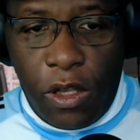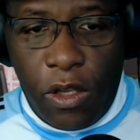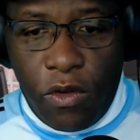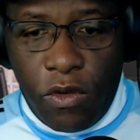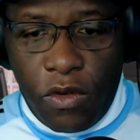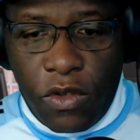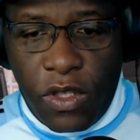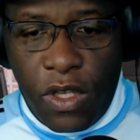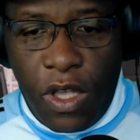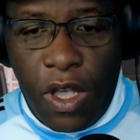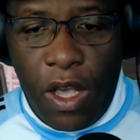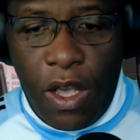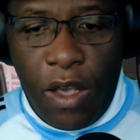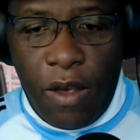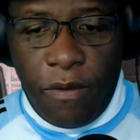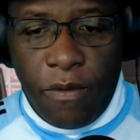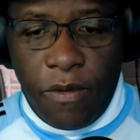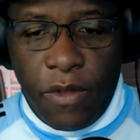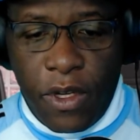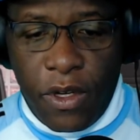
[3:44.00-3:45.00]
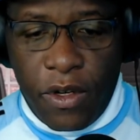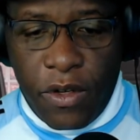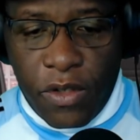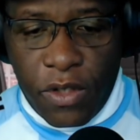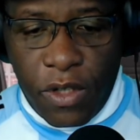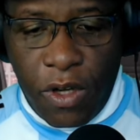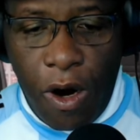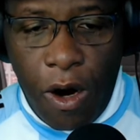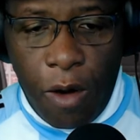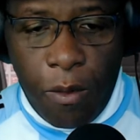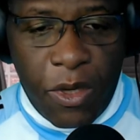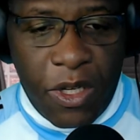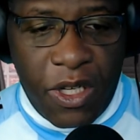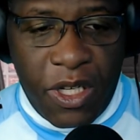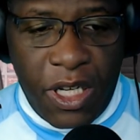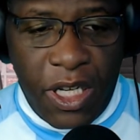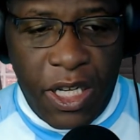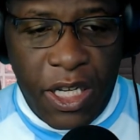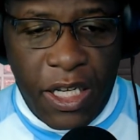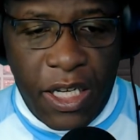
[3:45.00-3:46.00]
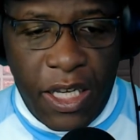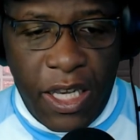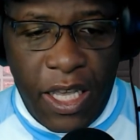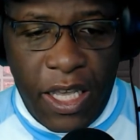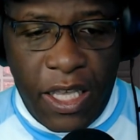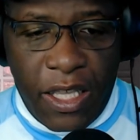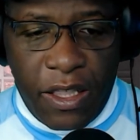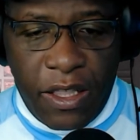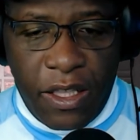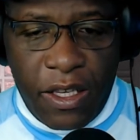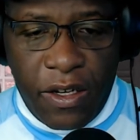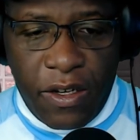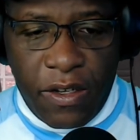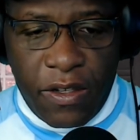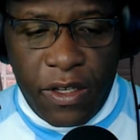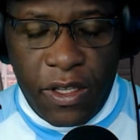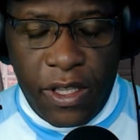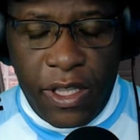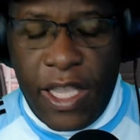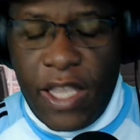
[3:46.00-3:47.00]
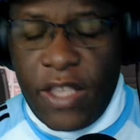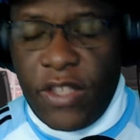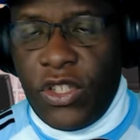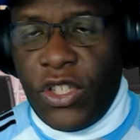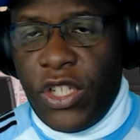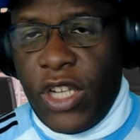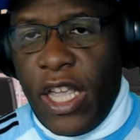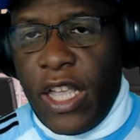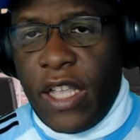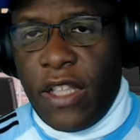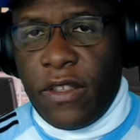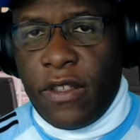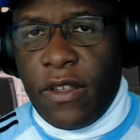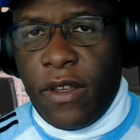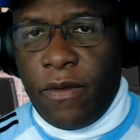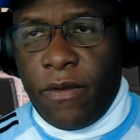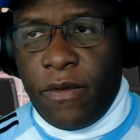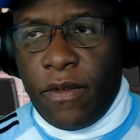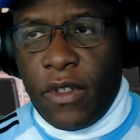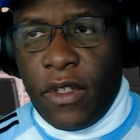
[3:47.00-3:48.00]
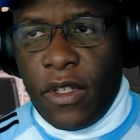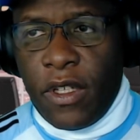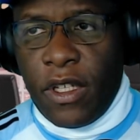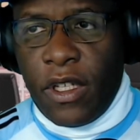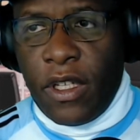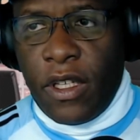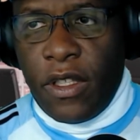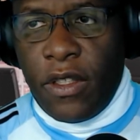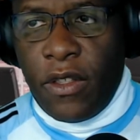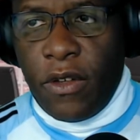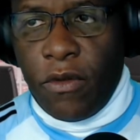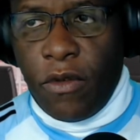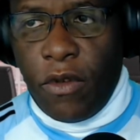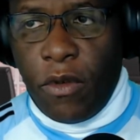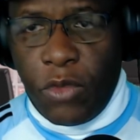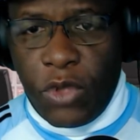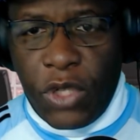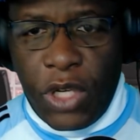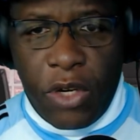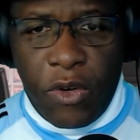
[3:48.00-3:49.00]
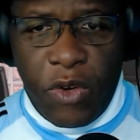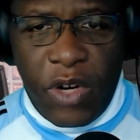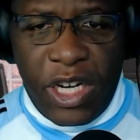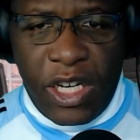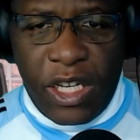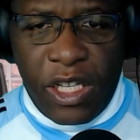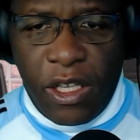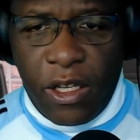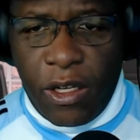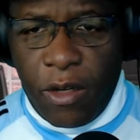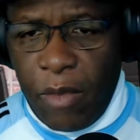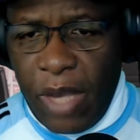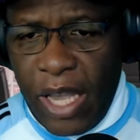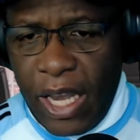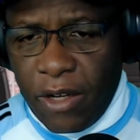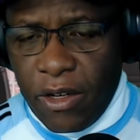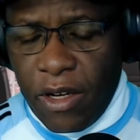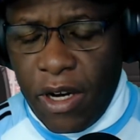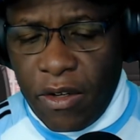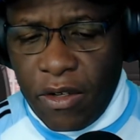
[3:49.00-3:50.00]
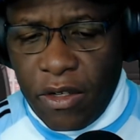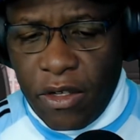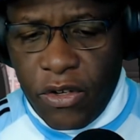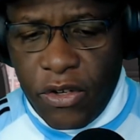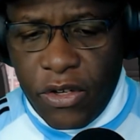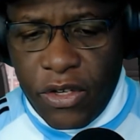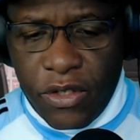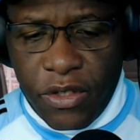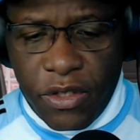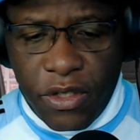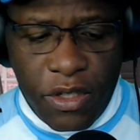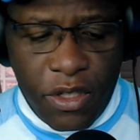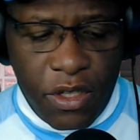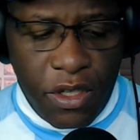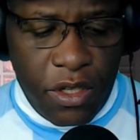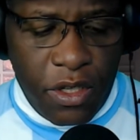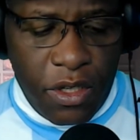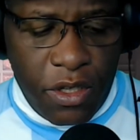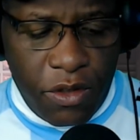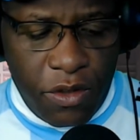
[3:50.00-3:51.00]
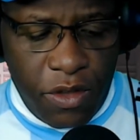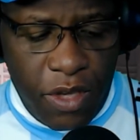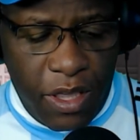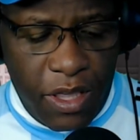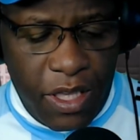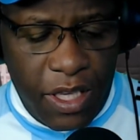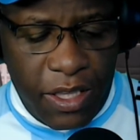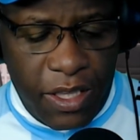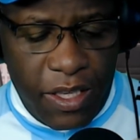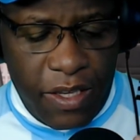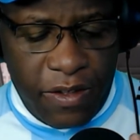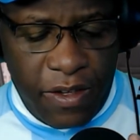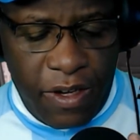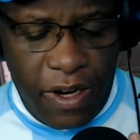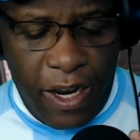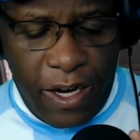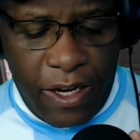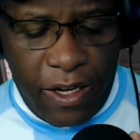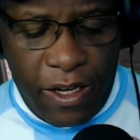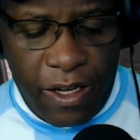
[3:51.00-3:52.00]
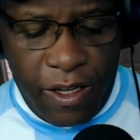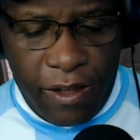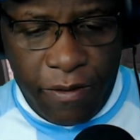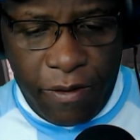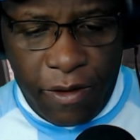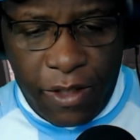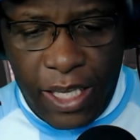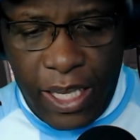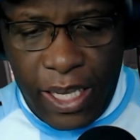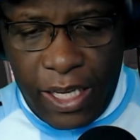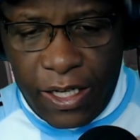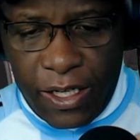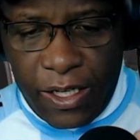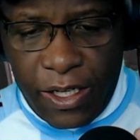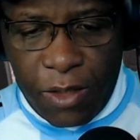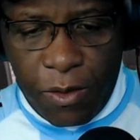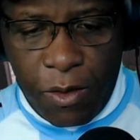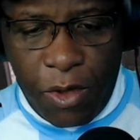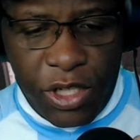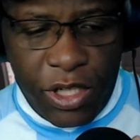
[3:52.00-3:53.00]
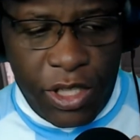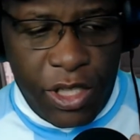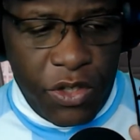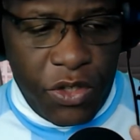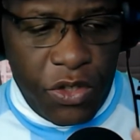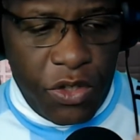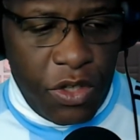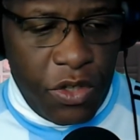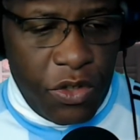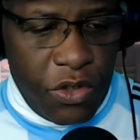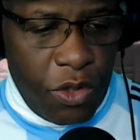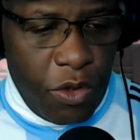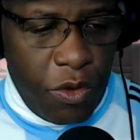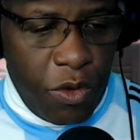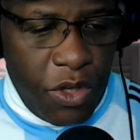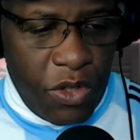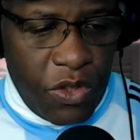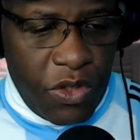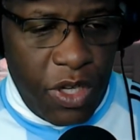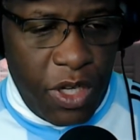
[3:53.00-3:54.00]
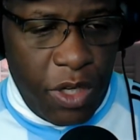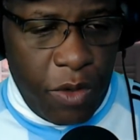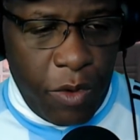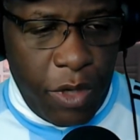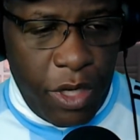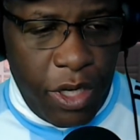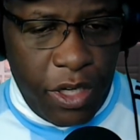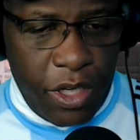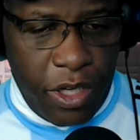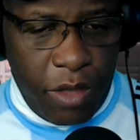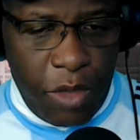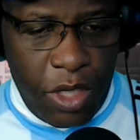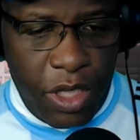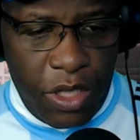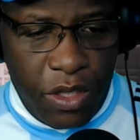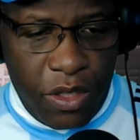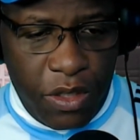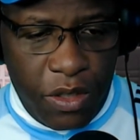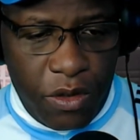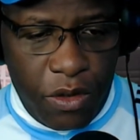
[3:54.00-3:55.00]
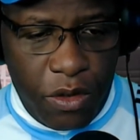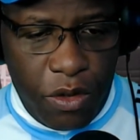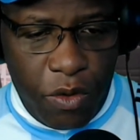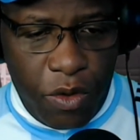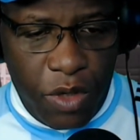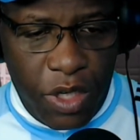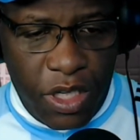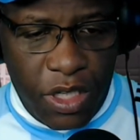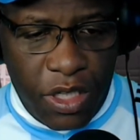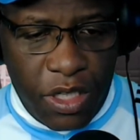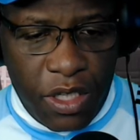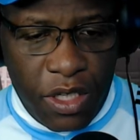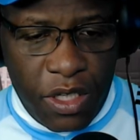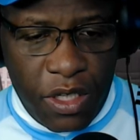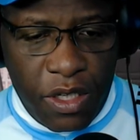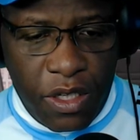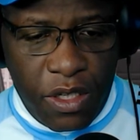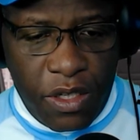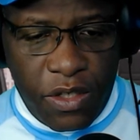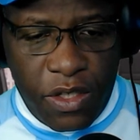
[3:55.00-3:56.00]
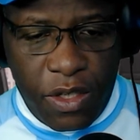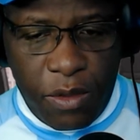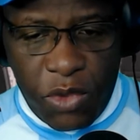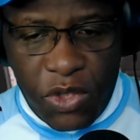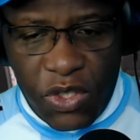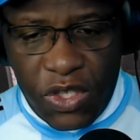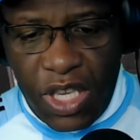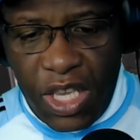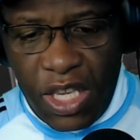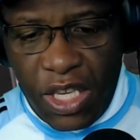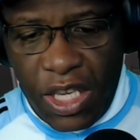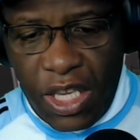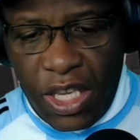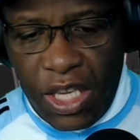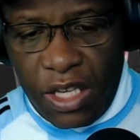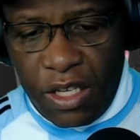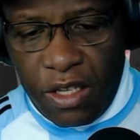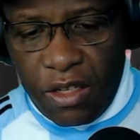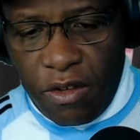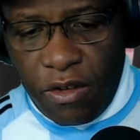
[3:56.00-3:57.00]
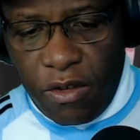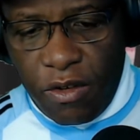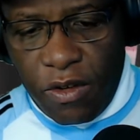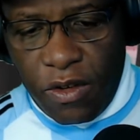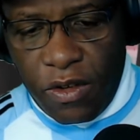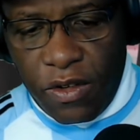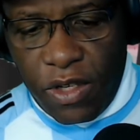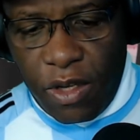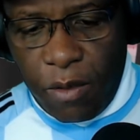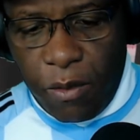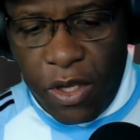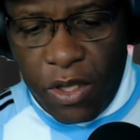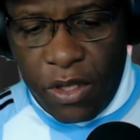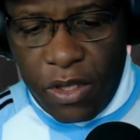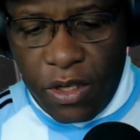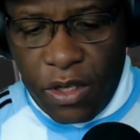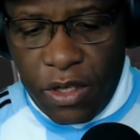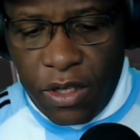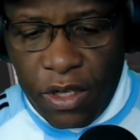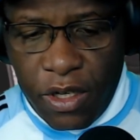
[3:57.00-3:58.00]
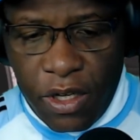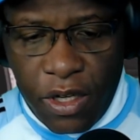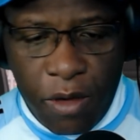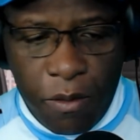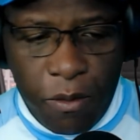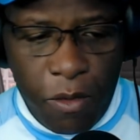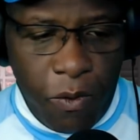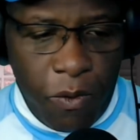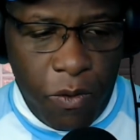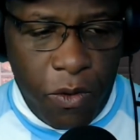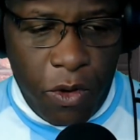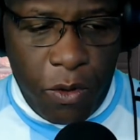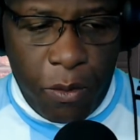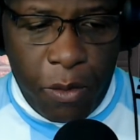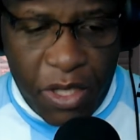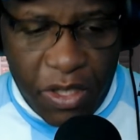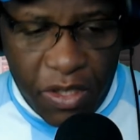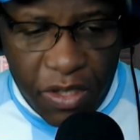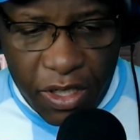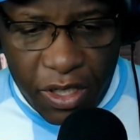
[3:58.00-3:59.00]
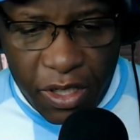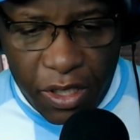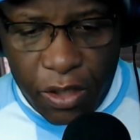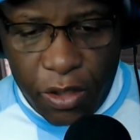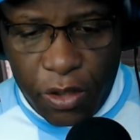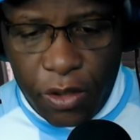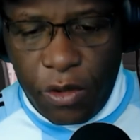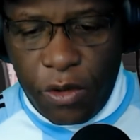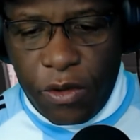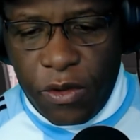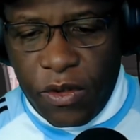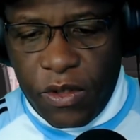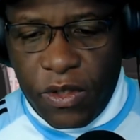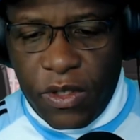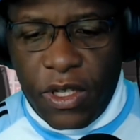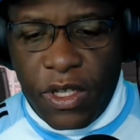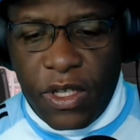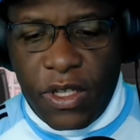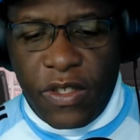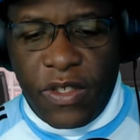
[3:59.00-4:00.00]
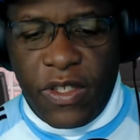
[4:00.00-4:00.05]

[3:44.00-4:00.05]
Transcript: closed off. There's carpeting and there's a less chance of the room generating a lot of background noise. So I think these are ideal for that, and especially in a studio setting where you're going to be doing some singing or some other performance in a closed